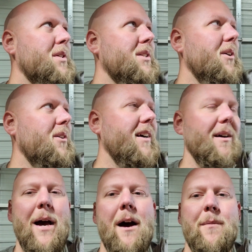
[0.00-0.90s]
So
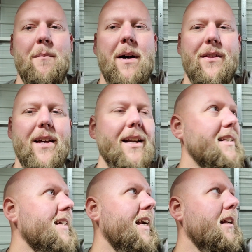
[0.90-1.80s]
I'm happy about that,
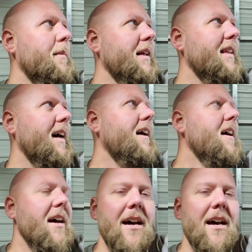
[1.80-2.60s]
excited about that,